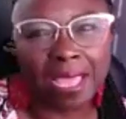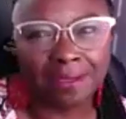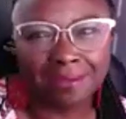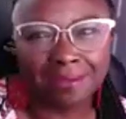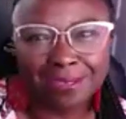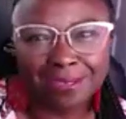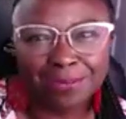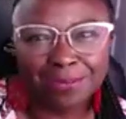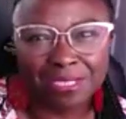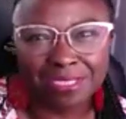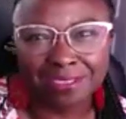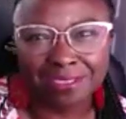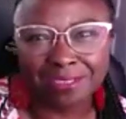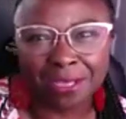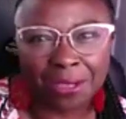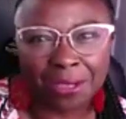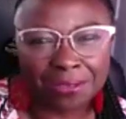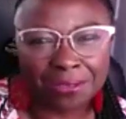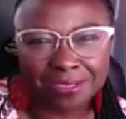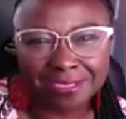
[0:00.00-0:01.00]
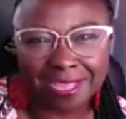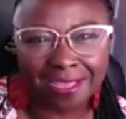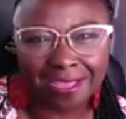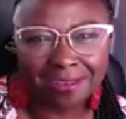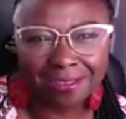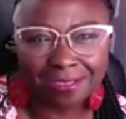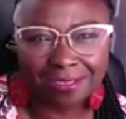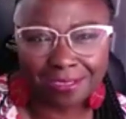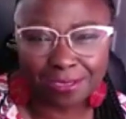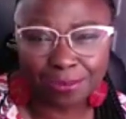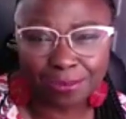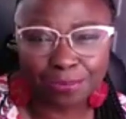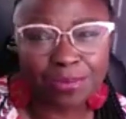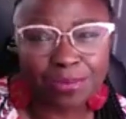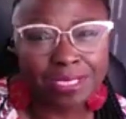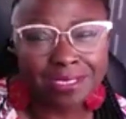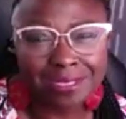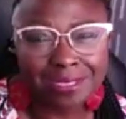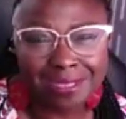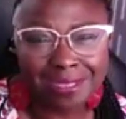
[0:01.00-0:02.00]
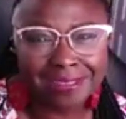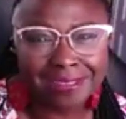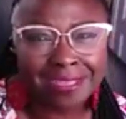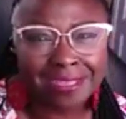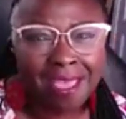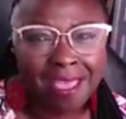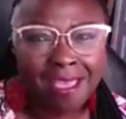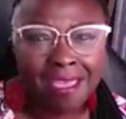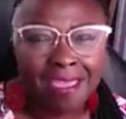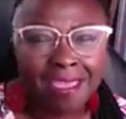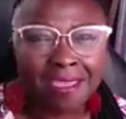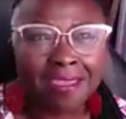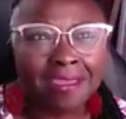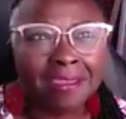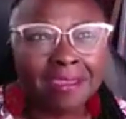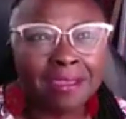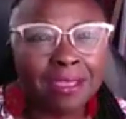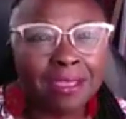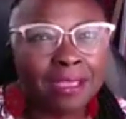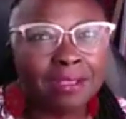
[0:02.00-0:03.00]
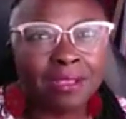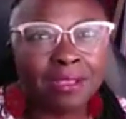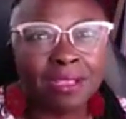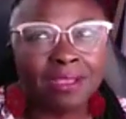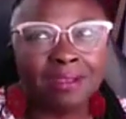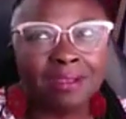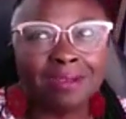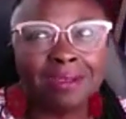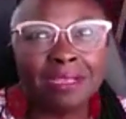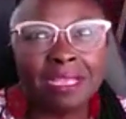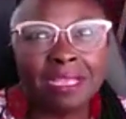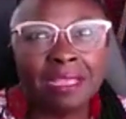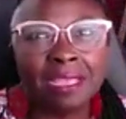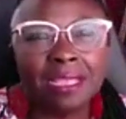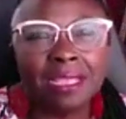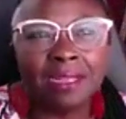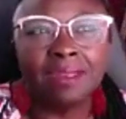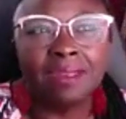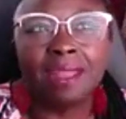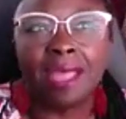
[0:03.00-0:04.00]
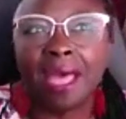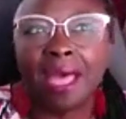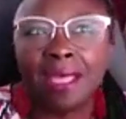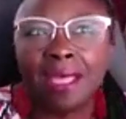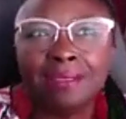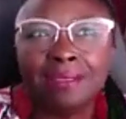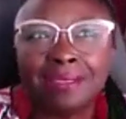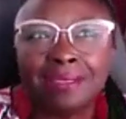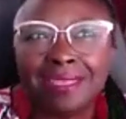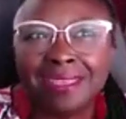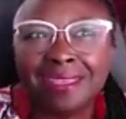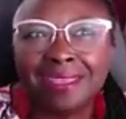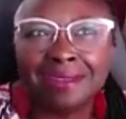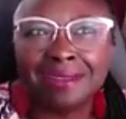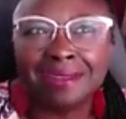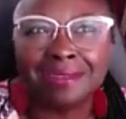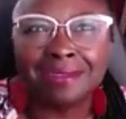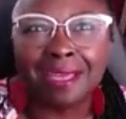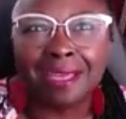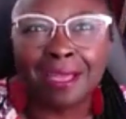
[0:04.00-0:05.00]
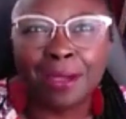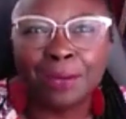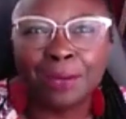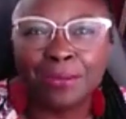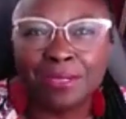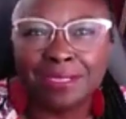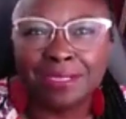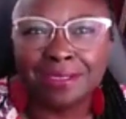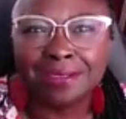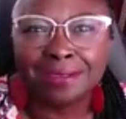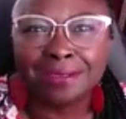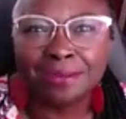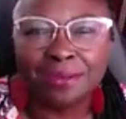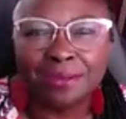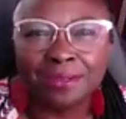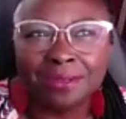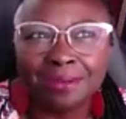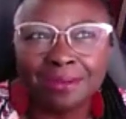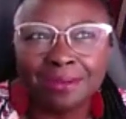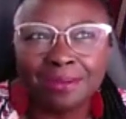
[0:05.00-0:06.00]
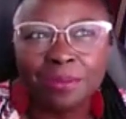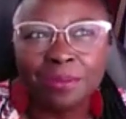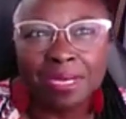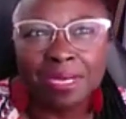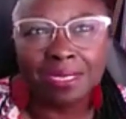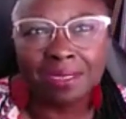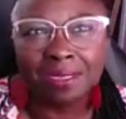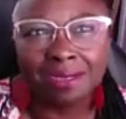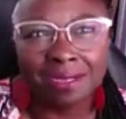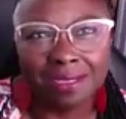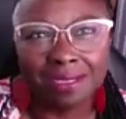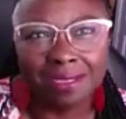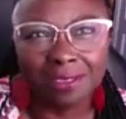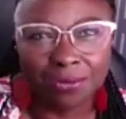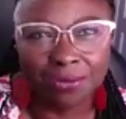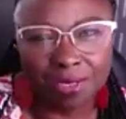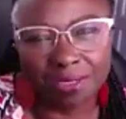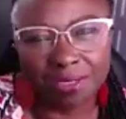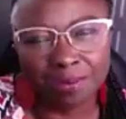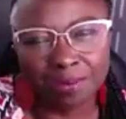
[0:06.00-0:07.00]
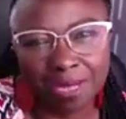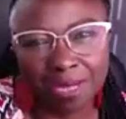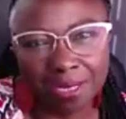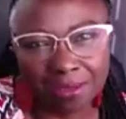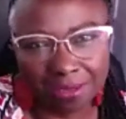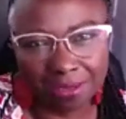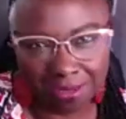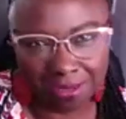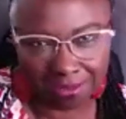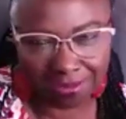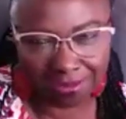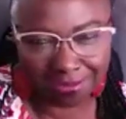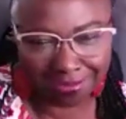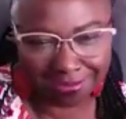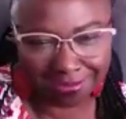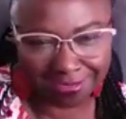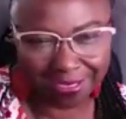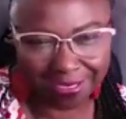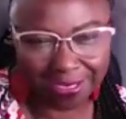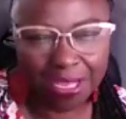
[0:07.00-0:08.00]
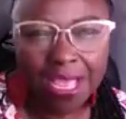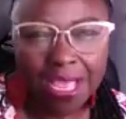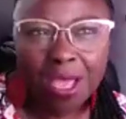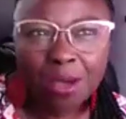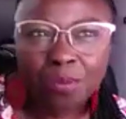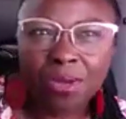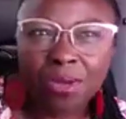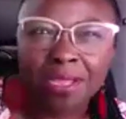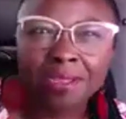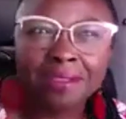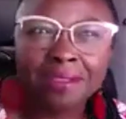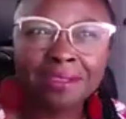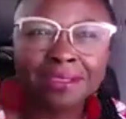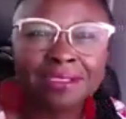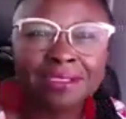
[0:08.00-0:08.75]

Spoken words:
then it wasn't called side hustle, but yes, it not that I was money hungry, as my cousin said, but